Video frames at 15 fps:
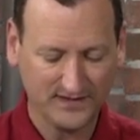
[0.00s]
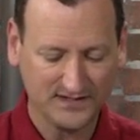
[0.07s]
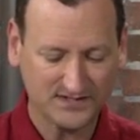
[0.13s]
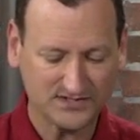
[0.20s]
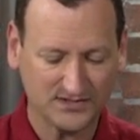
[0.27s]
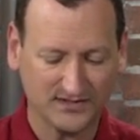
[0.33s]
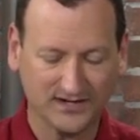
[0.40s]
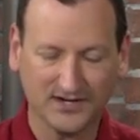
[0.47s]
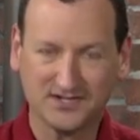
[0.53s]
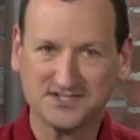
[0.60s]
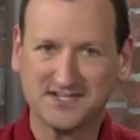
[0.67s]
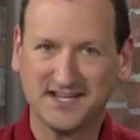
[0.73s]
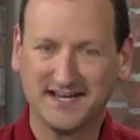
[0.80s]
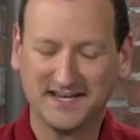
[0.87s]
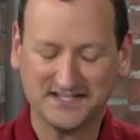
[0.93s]
So
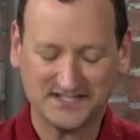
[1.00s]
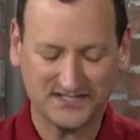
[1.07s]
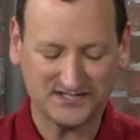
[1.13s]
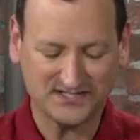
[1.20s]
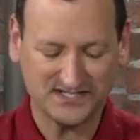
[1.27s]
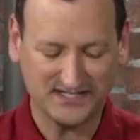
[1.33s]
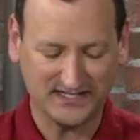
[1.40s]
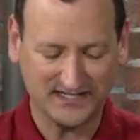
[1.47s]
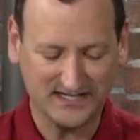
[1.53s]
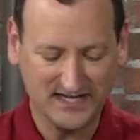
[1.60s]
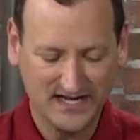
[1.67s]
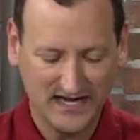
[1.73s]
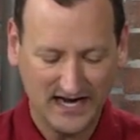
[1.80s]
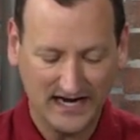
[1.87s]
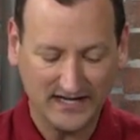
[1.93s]
there's nslcd.
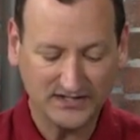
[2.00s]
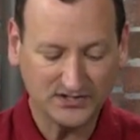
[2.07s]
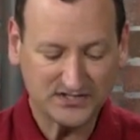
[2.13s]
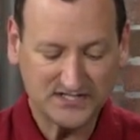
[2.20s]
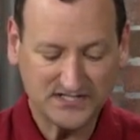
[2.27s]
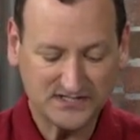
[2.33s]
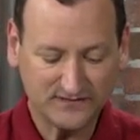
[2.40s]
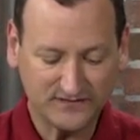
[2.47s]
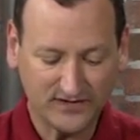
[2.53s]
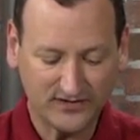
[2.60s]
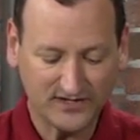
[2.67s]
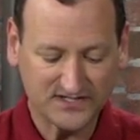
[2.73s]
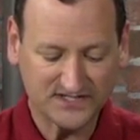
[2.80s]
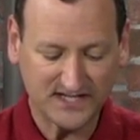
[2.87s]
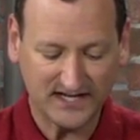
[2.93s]
And you'll see some
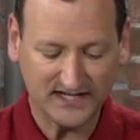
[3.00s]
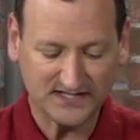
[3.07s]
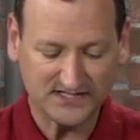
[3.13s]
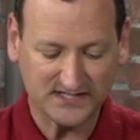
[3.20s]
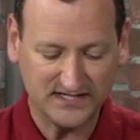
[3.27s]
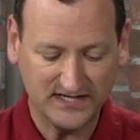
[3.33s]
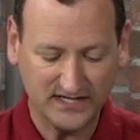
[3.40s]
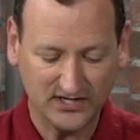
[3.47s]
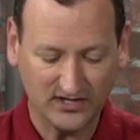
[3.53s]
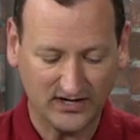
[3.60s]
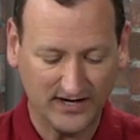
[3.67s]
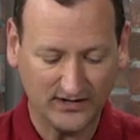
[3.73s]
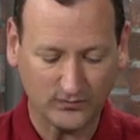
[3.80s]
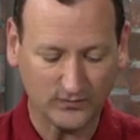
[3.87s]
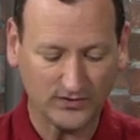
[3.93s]
various settings in here.
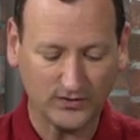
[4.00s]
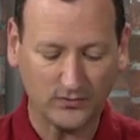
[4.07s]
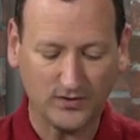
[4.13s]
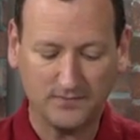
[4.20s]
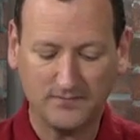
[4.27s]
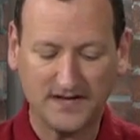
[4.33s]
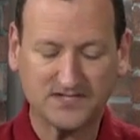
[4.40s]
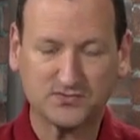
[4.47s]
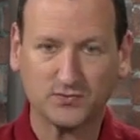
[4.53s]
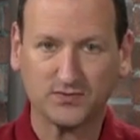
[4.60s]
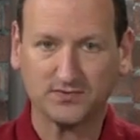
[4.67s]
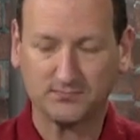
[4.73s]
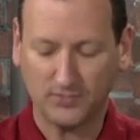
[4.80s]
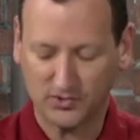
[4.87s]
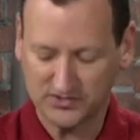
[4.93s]
I don't really want to mess
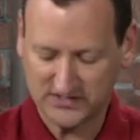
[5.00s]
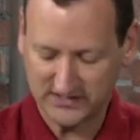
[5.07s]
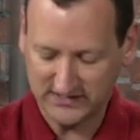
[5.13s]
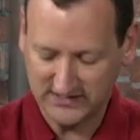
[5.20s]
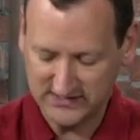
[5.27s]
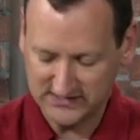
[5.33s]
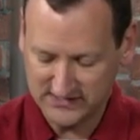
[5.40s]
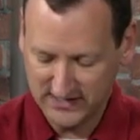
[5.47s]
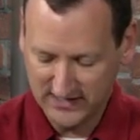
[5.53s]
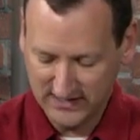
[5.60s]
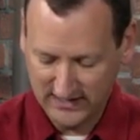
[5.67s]
with most of these.